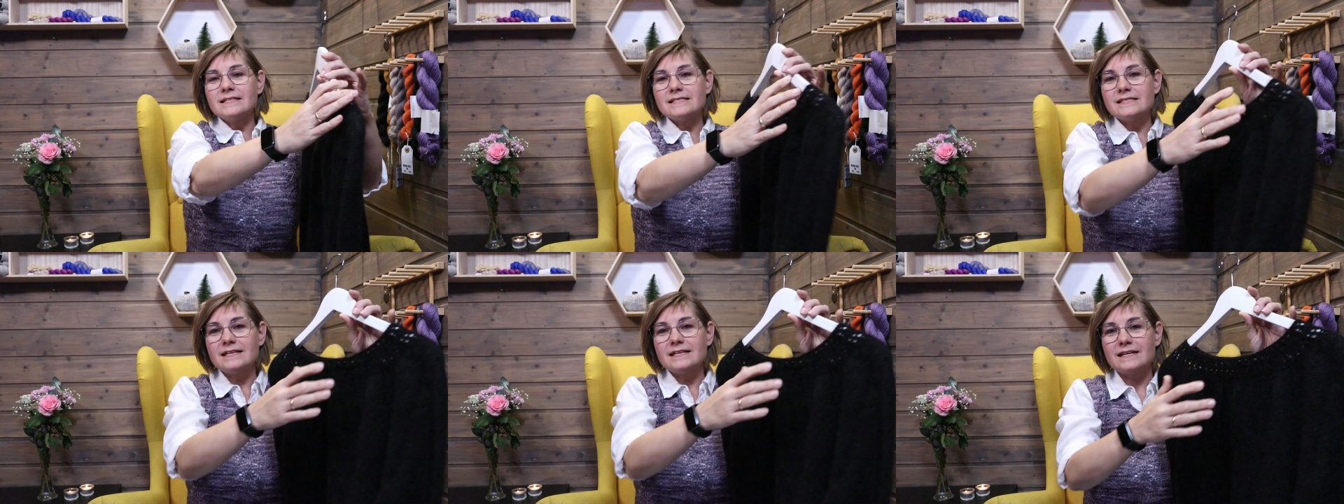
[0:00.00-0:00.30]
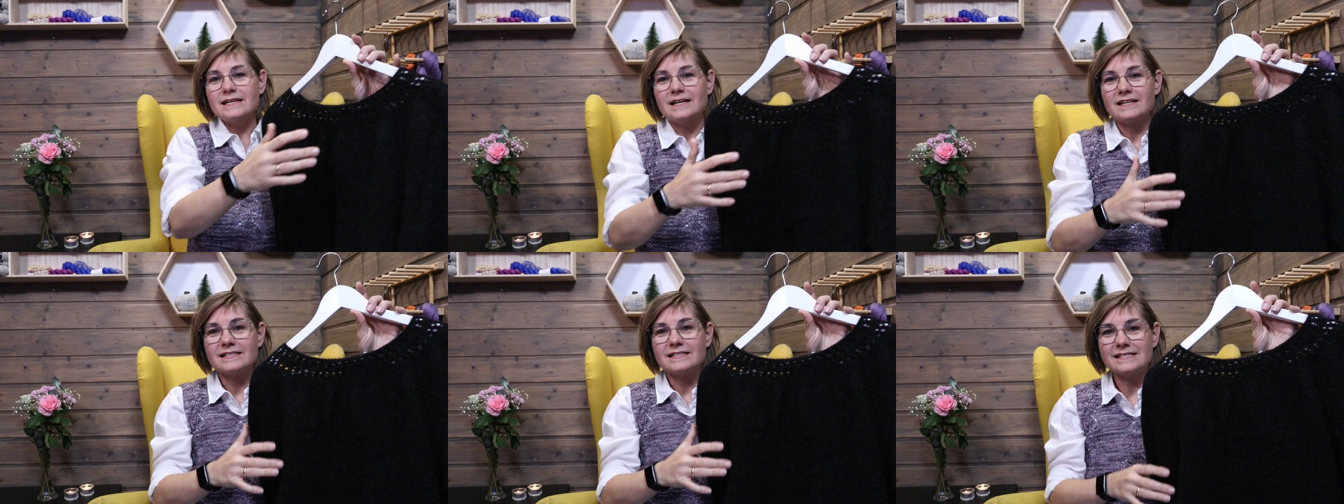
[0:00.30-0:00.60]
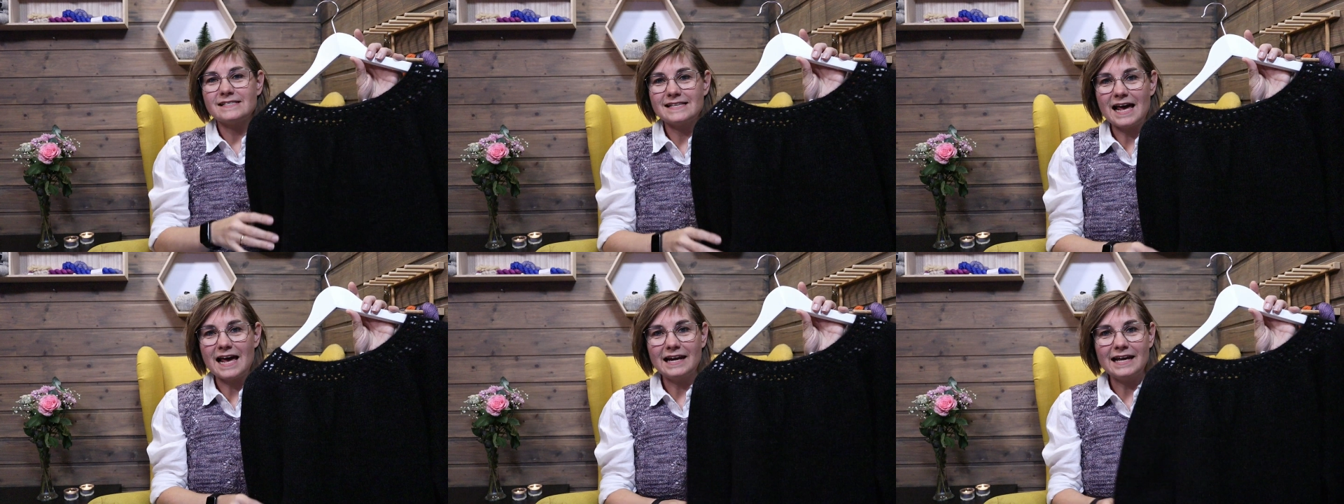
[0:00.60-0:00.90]
the
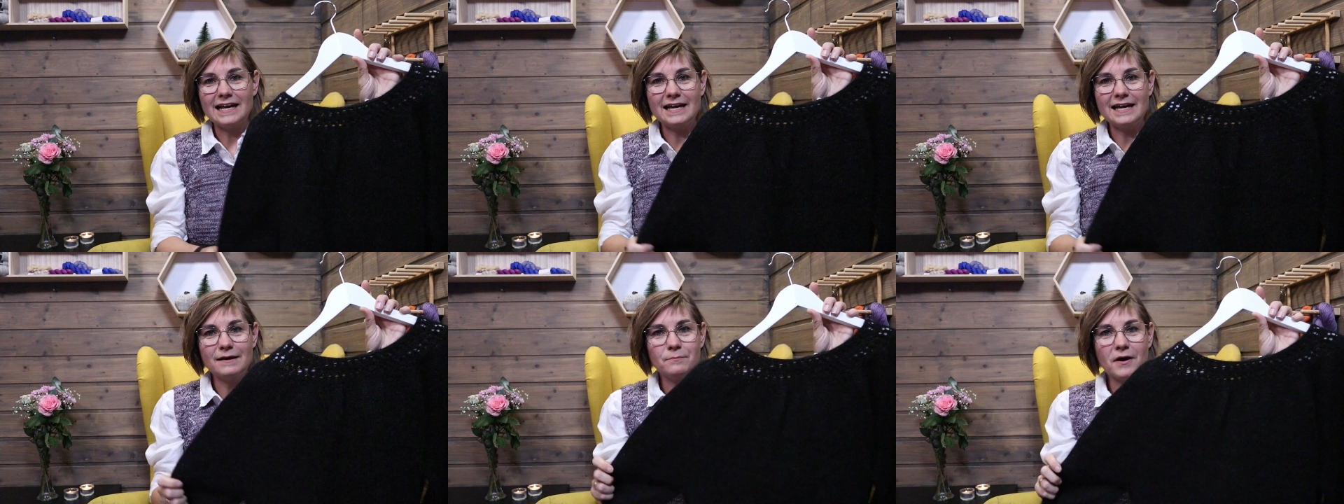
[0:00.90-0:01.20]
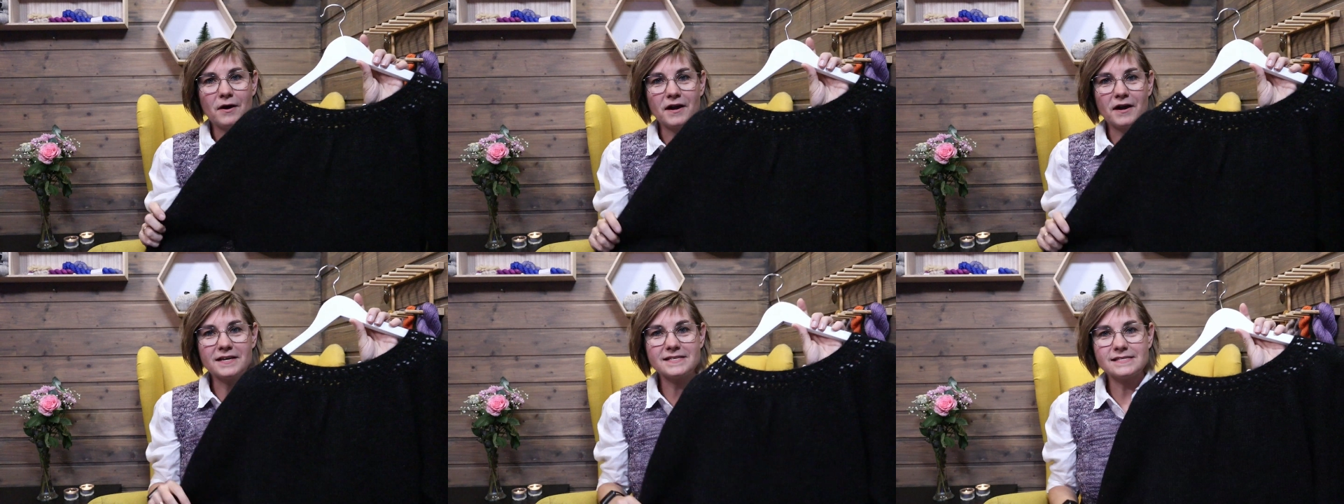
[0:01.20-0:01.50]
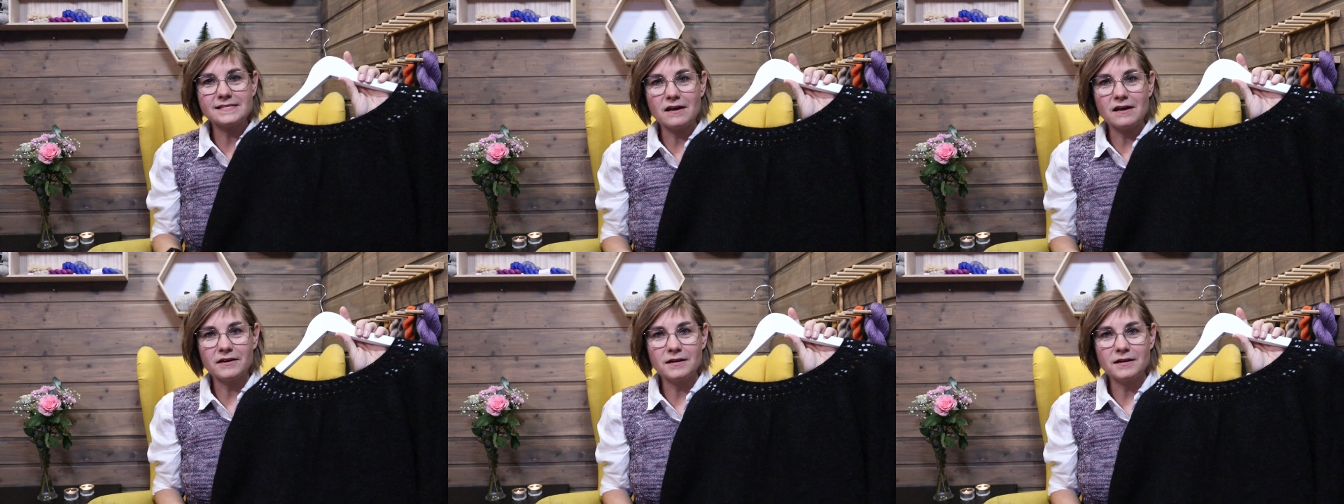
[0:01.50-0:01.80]
Sally by
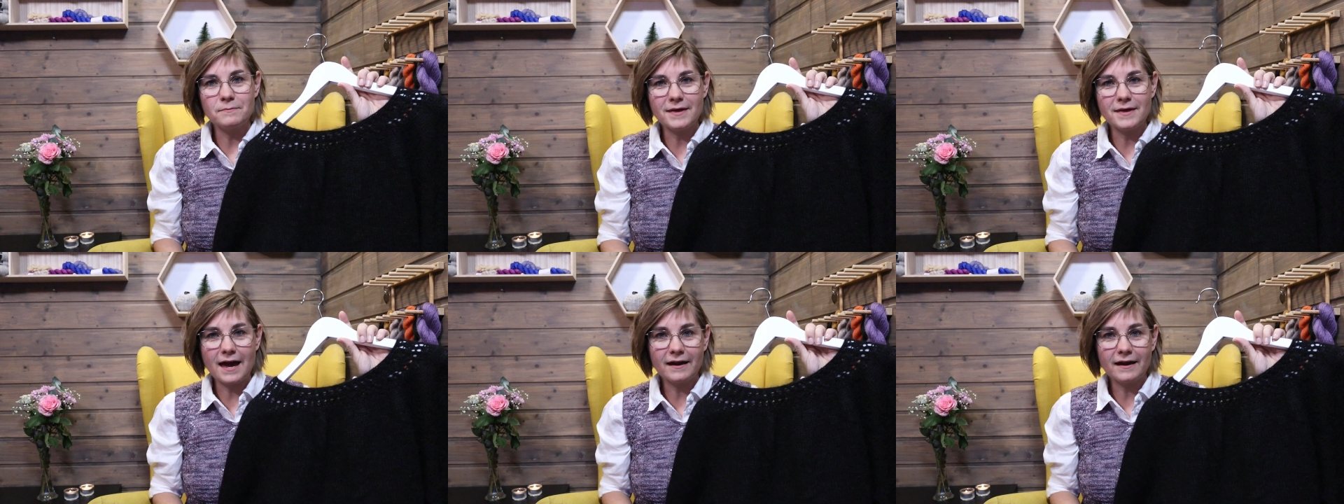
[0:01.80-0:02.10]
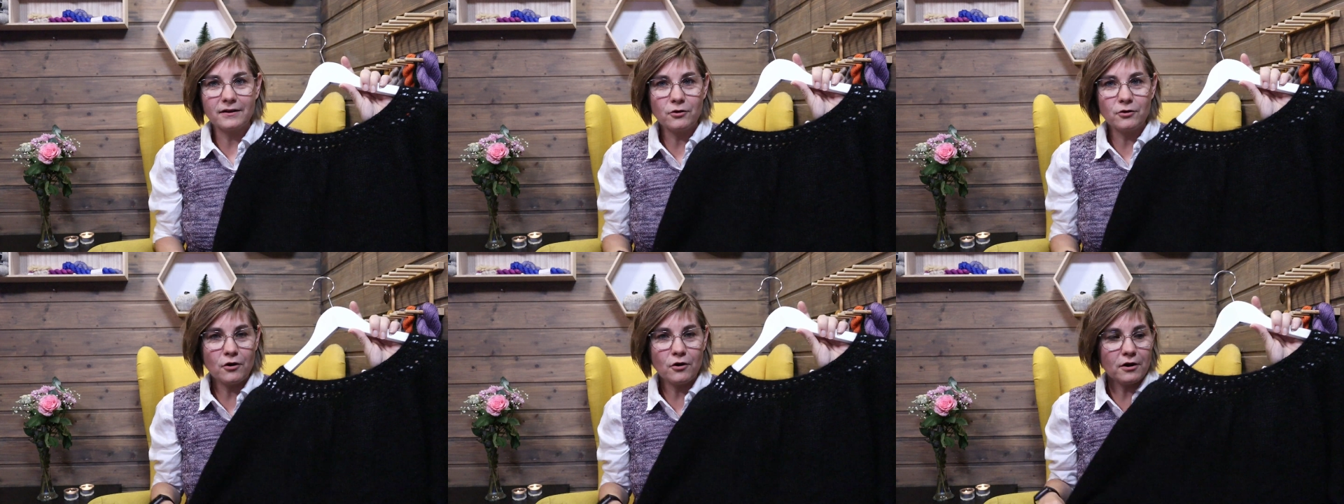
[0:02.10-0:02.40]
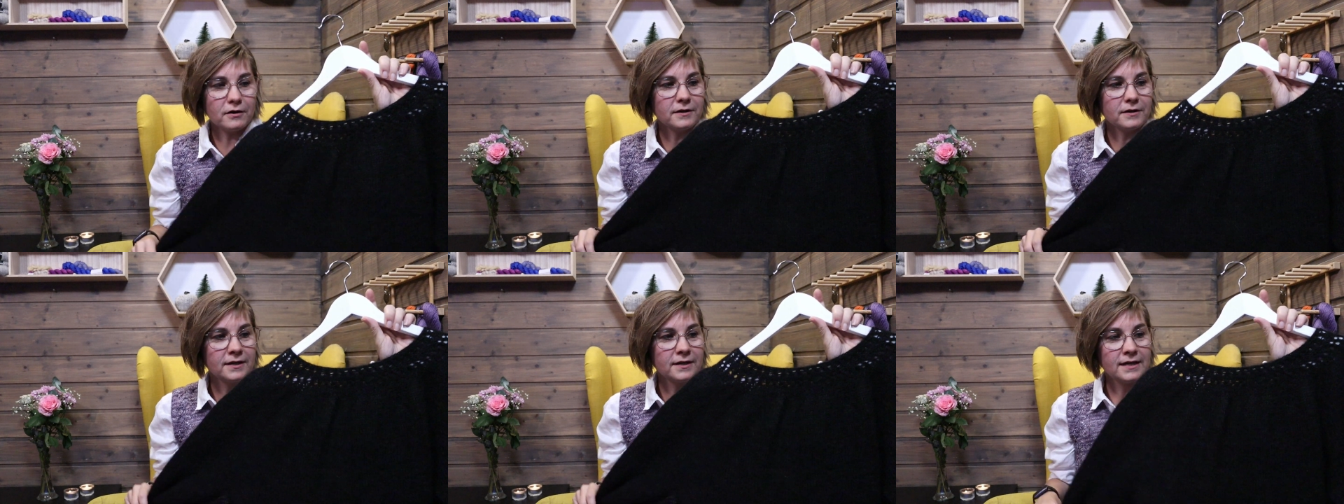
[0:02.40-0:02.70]
Sanne Bjerregård.